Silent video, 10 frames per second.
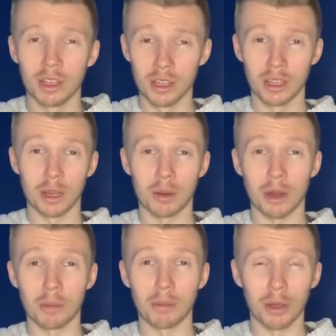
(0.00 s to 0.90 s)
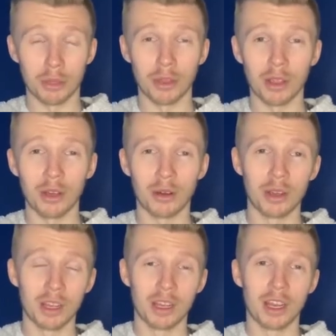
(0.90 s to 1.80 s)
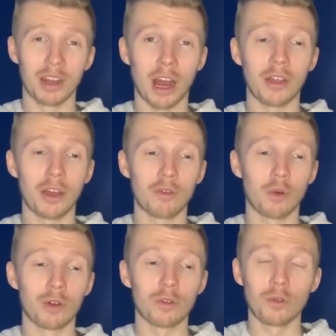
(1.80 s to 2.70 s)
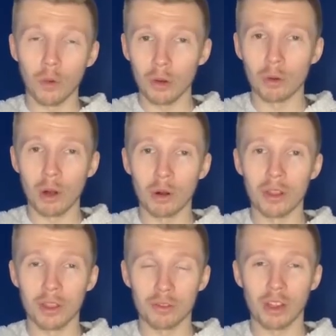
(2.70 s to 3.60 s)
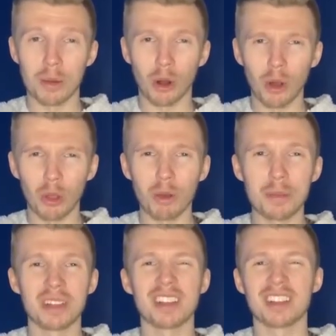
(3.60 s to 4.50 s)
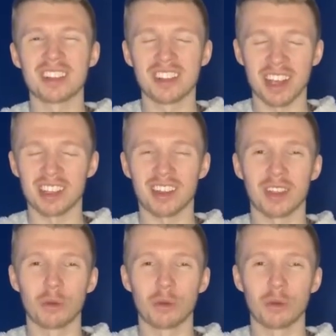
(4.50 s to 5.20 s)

about a month ago. And now they've won four in a row and they've climbed all the way up to sixth.